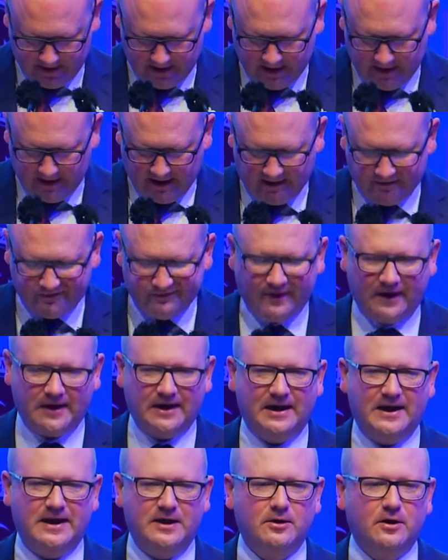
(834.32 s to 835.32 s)
And
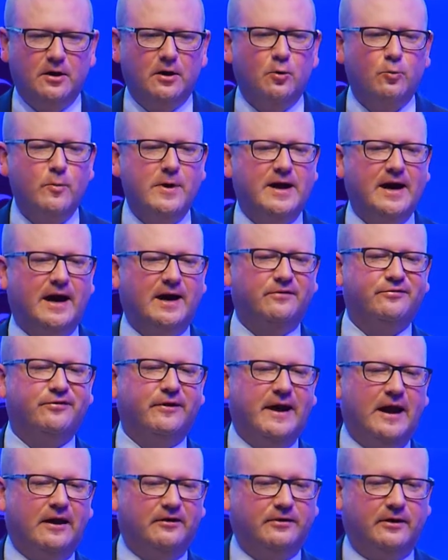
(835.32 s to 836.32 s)
finally, we can't
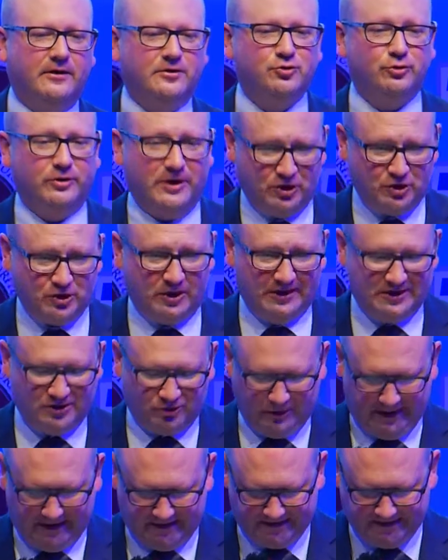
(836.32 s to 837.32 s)
forget our traditional
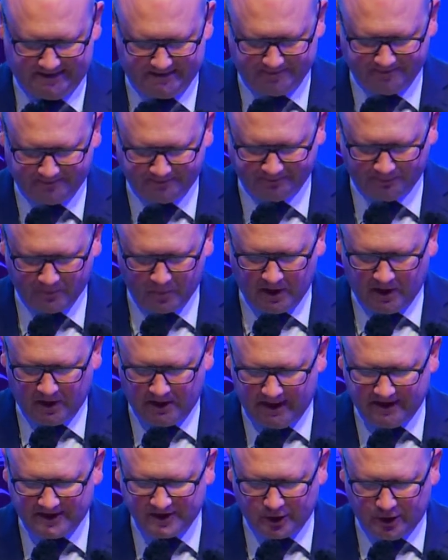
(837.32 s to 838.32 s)
strengths.
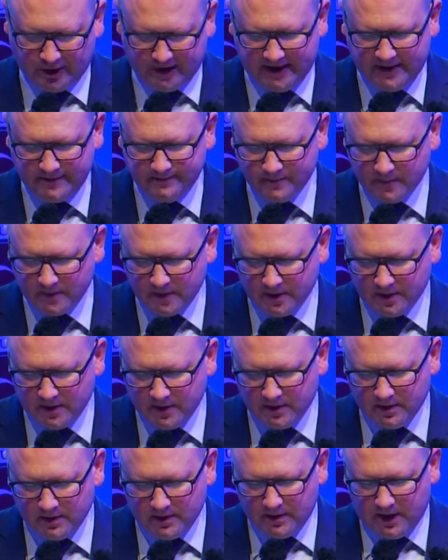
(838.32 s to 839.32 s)
Like Turkey,
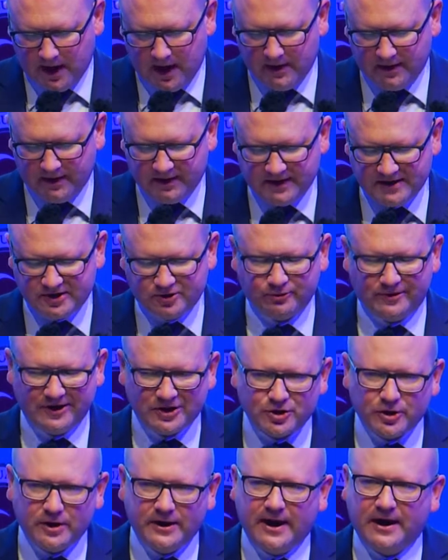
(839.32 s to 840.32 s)
Ireland has
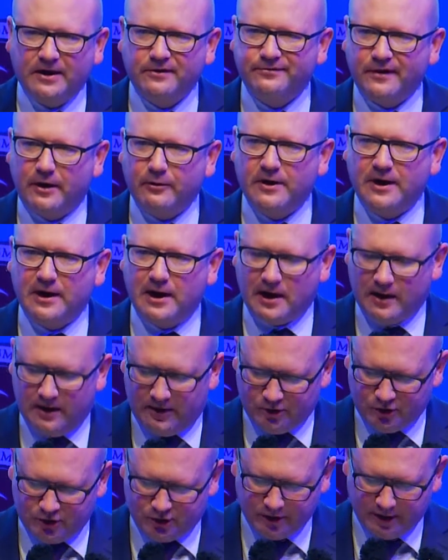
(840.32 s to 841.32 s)
traditionally had a very
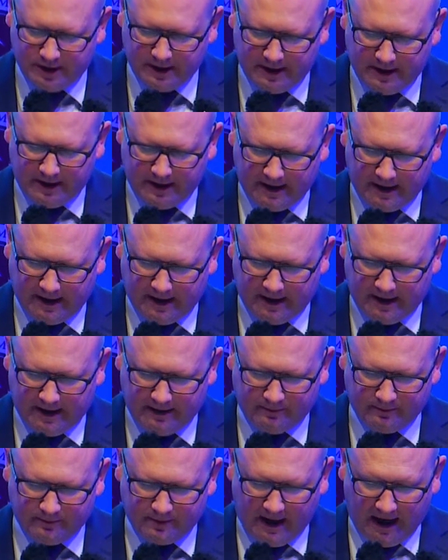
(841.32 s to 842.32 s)
large
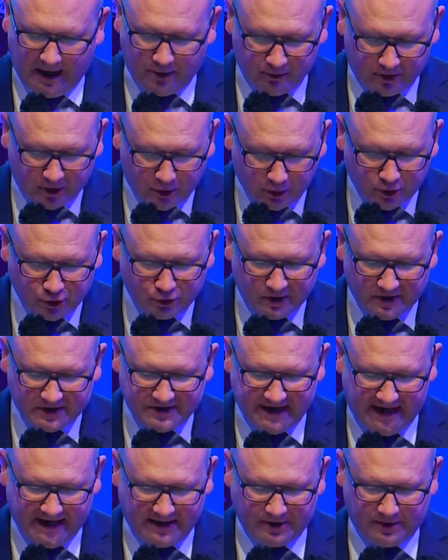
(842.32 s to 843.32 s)
agricultural
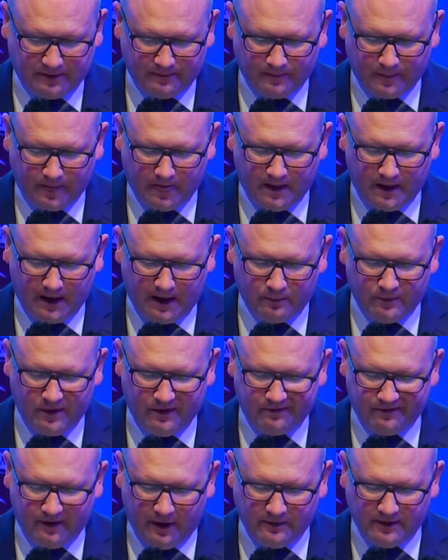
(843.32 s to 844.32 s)
sector, and we have
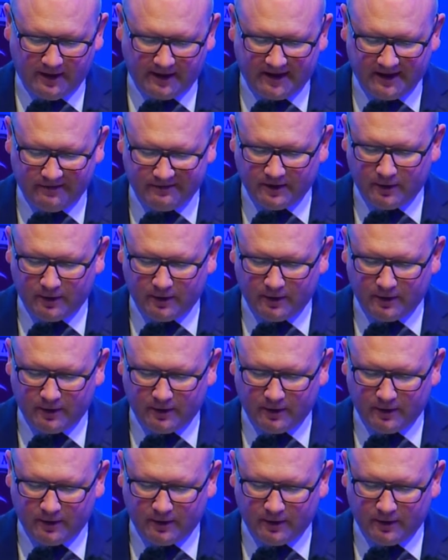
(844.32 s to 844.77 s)
found that given the